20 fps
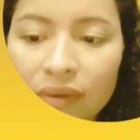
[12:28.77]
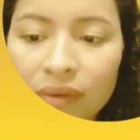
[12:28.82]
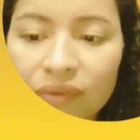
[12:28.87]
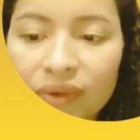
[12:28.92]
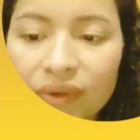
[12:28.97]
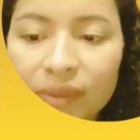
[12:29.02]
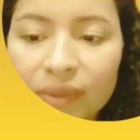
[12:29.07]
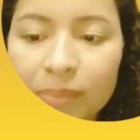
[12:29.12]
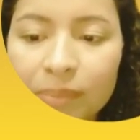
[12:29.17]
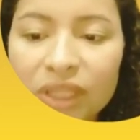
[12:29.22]

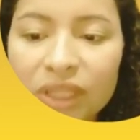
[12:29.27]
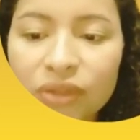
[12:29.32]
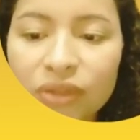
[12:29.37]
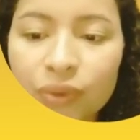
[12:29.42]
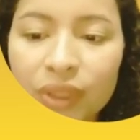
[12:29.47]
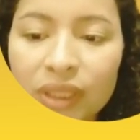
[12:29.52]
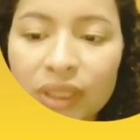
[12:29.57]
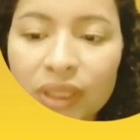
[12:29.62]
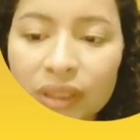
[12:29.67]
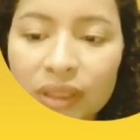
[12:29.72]
between
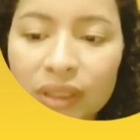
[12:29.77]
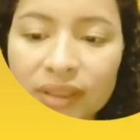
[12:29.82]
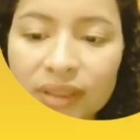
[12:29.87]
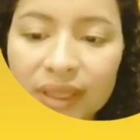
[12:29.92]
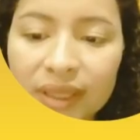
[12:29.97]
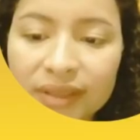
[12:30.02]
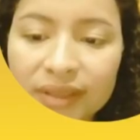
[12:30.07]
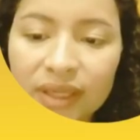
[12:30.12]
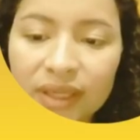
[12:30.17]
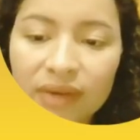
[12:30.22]
the
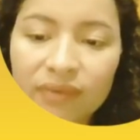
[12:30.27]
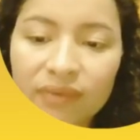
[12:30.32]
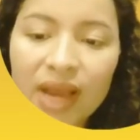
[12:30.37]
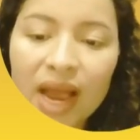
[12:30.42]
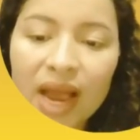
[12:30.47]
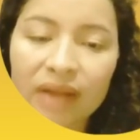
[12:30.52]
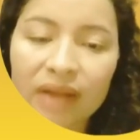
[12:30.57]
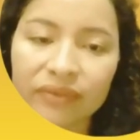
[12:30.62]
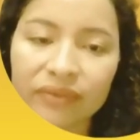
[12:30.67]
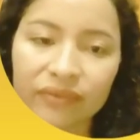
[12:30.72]
tibia
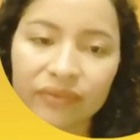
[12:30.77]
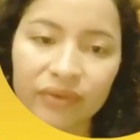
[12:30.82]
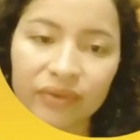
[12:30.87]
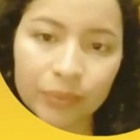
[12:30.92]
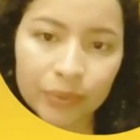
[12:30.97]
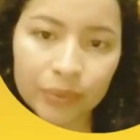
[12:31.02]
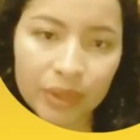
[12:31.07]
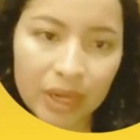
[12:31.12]
and fibula.